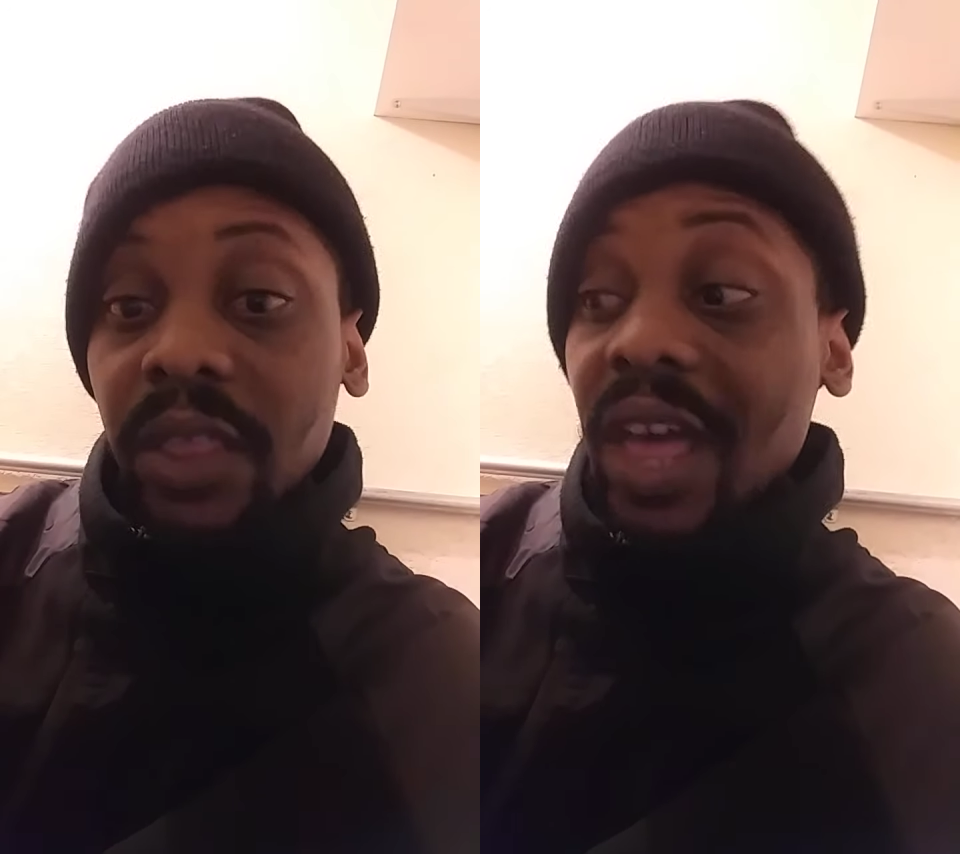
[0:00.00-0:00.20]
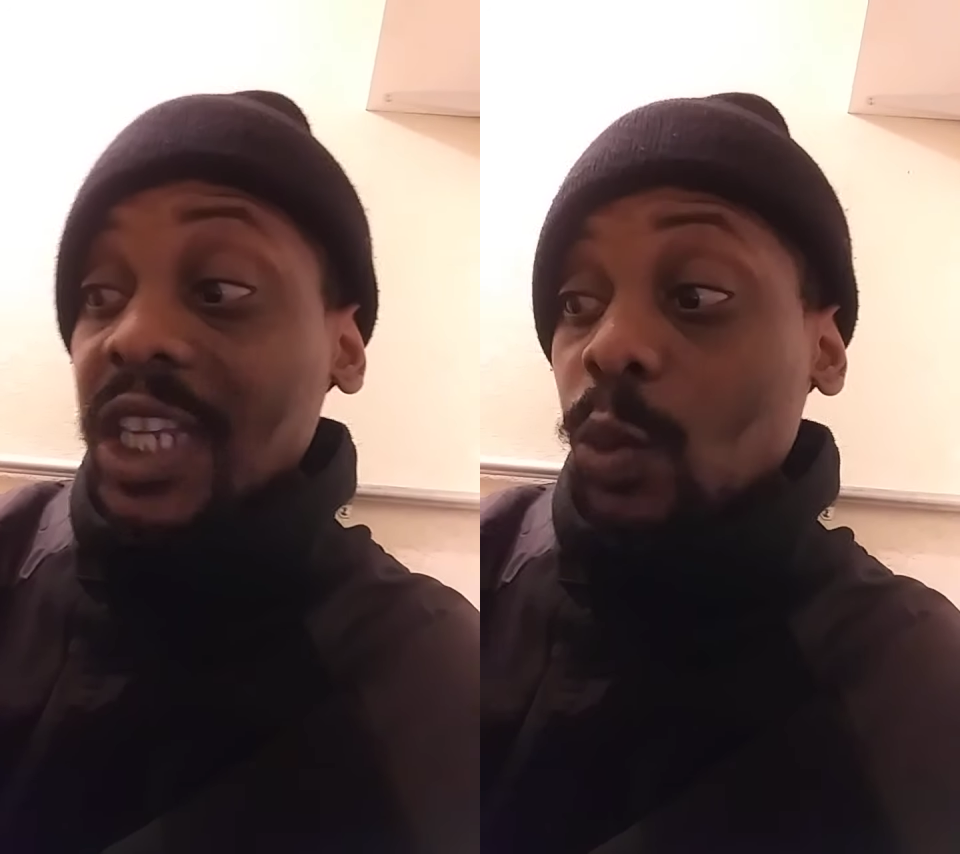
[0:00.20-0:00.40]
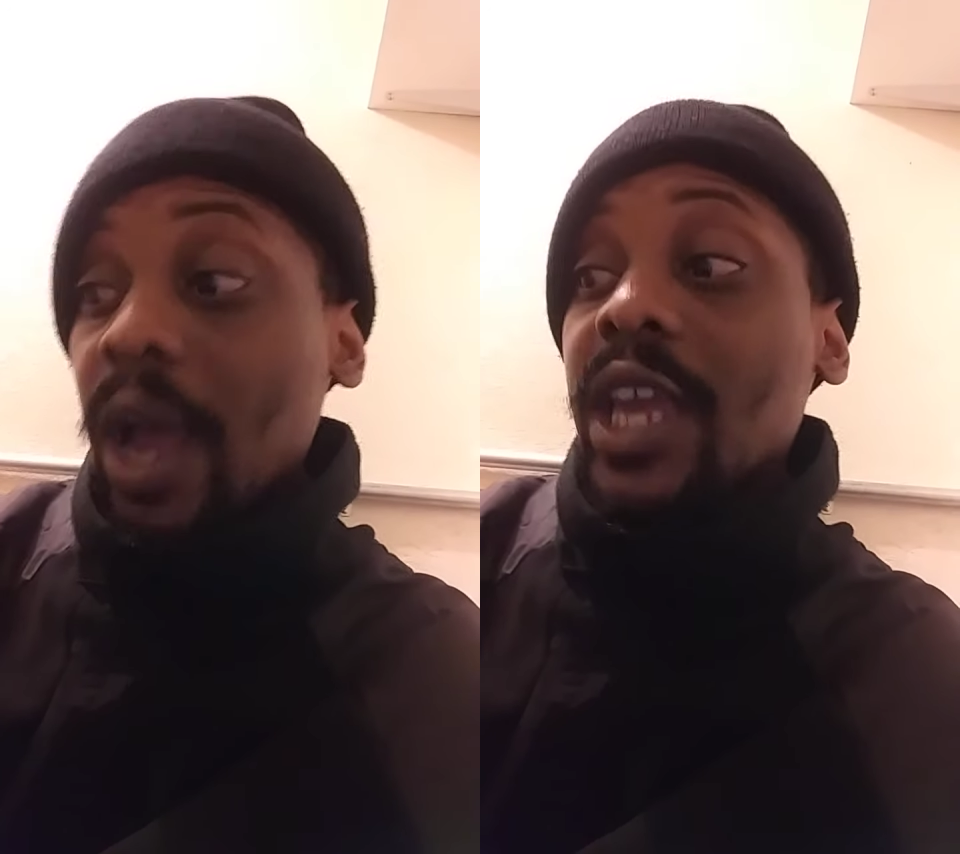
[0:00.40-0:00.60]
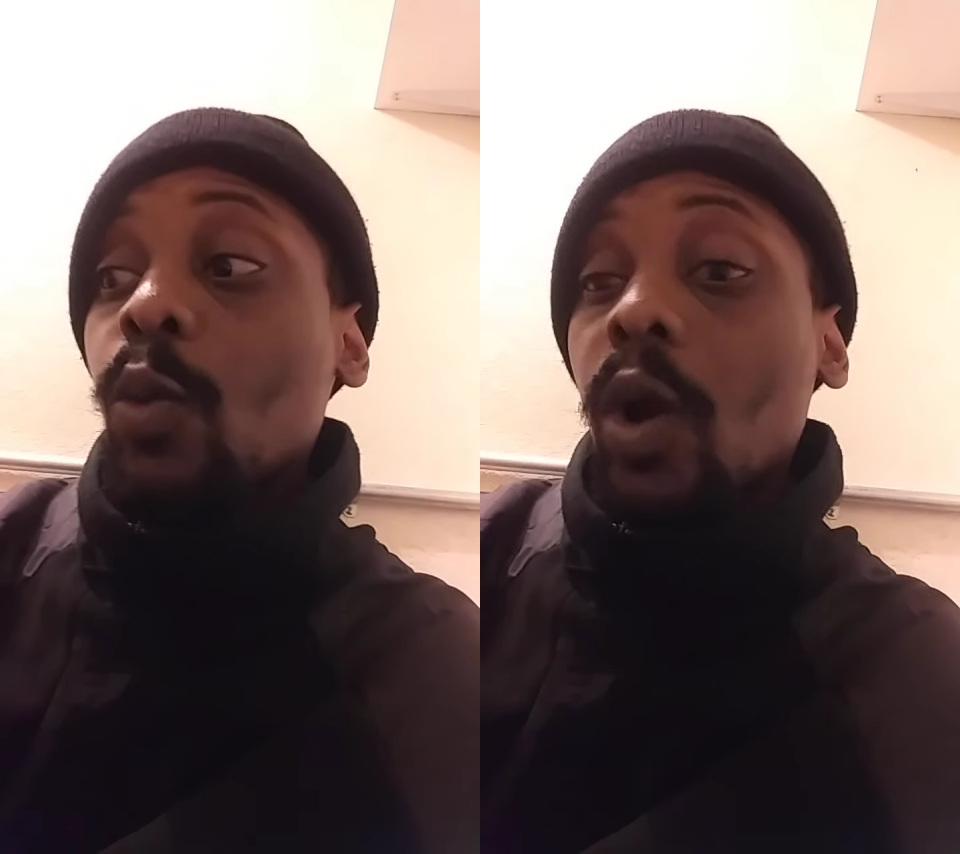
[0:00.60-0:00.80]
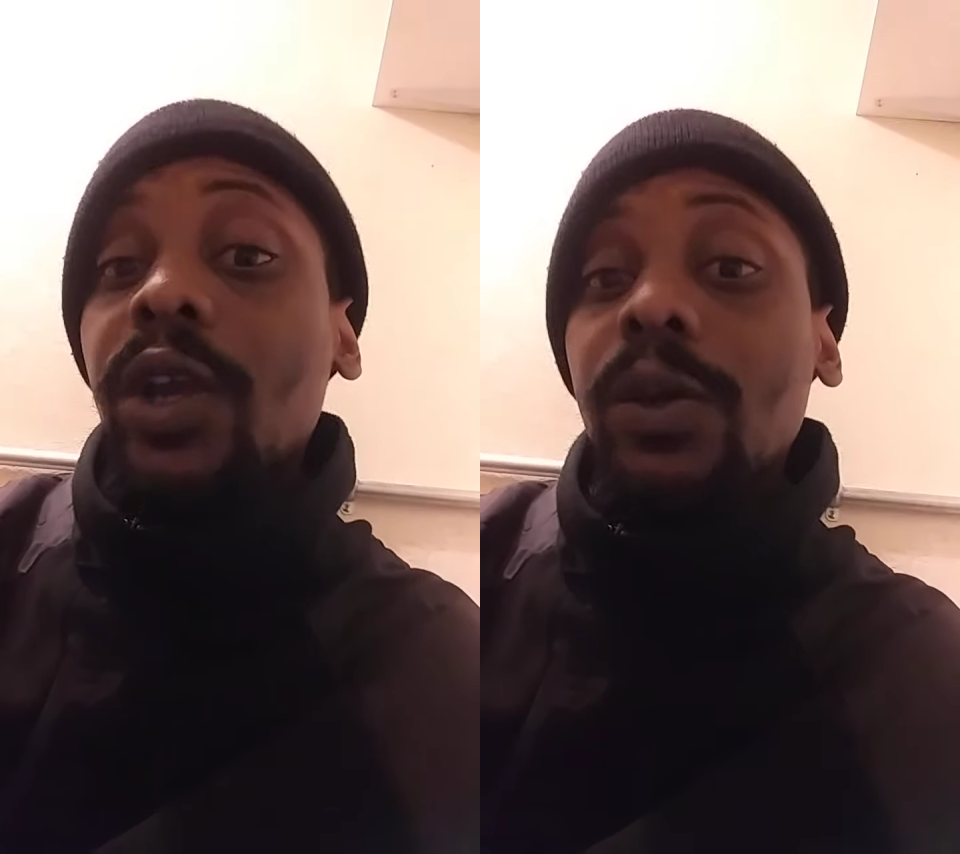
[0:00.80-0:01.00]
That's why
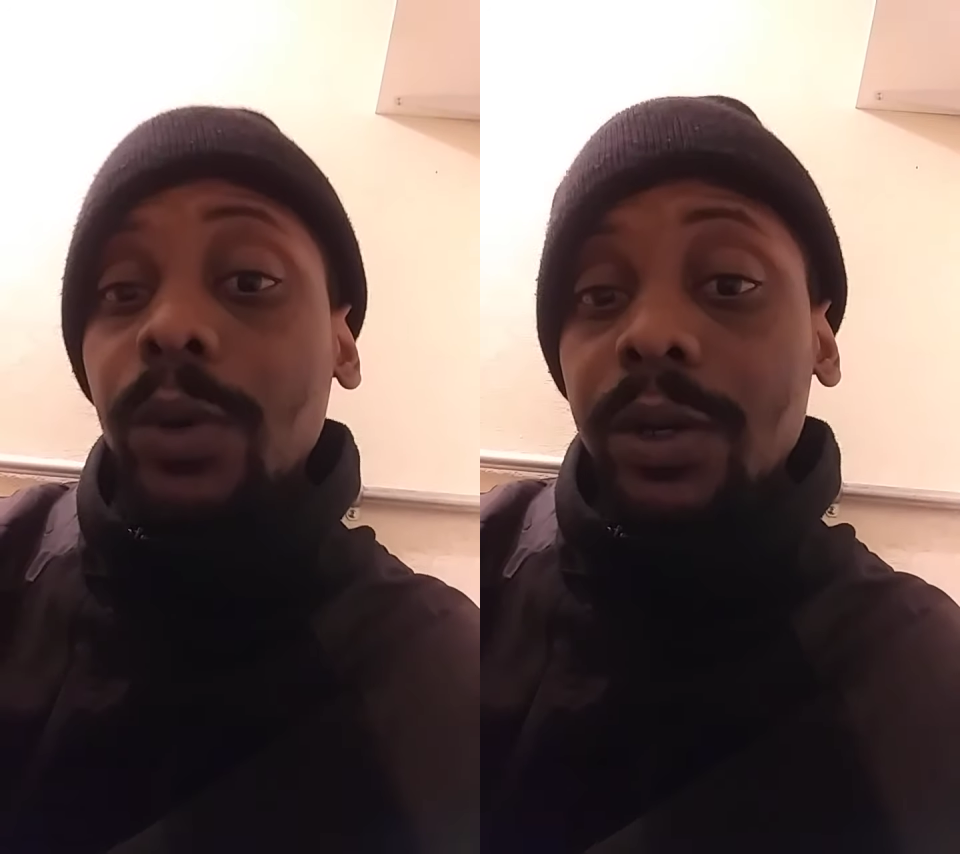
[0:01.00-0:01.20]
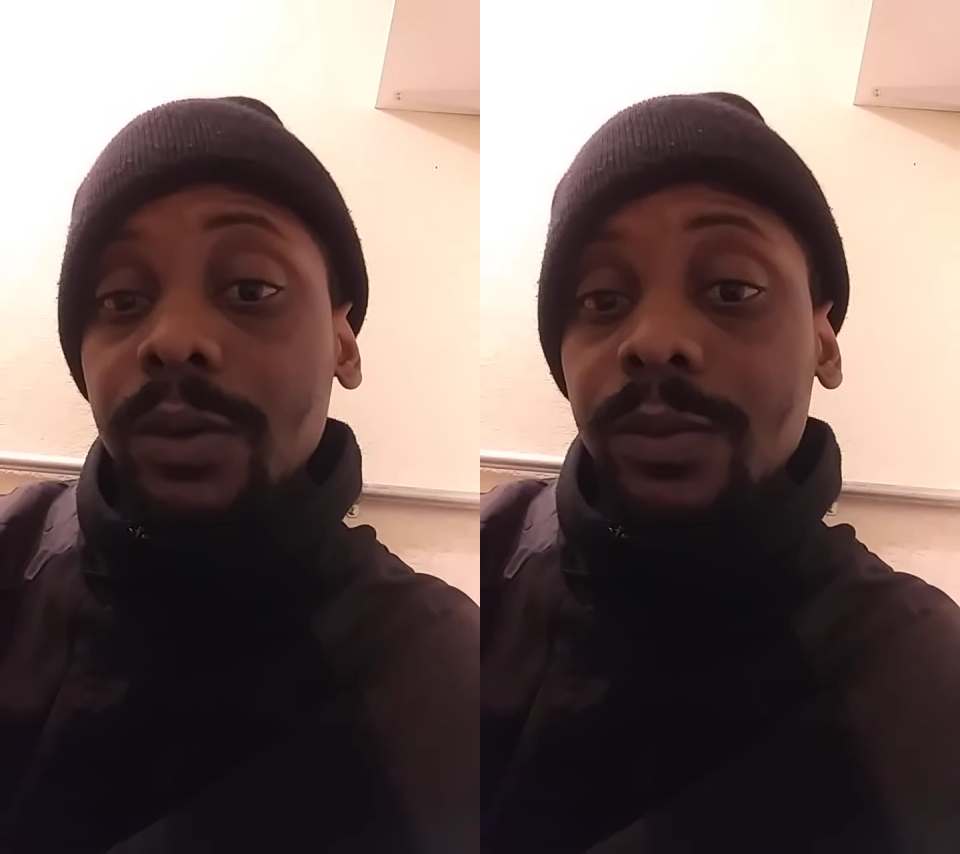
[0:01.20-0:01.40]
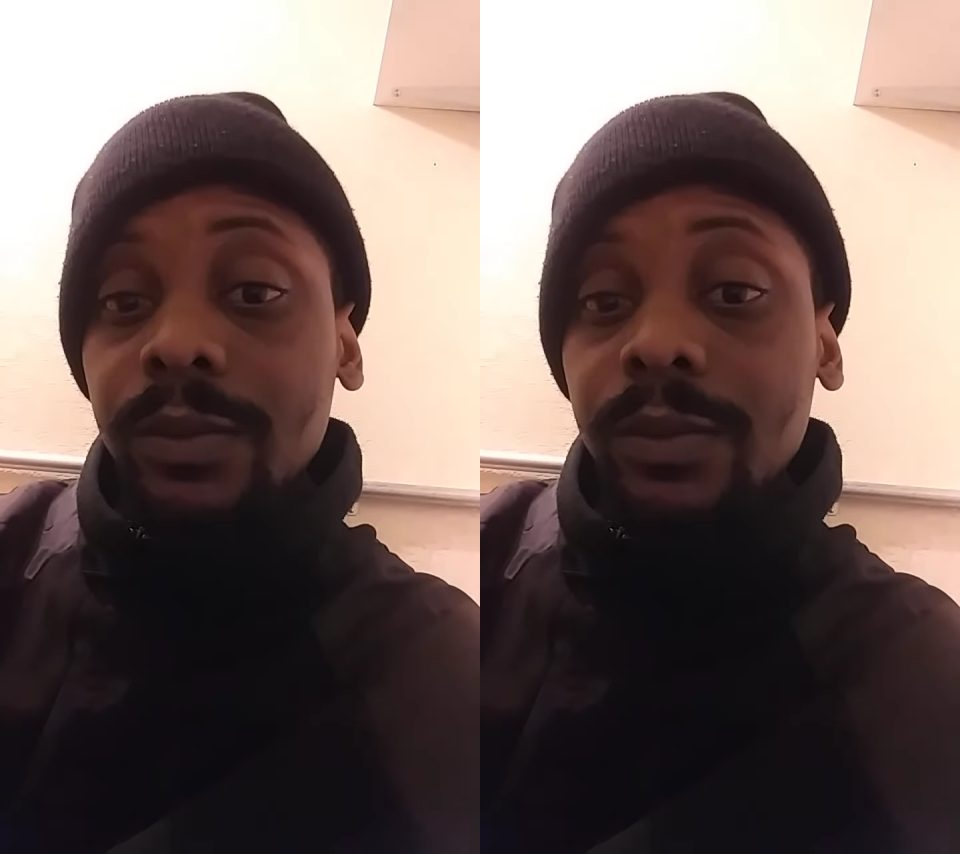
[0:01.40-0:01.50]
he's working with him.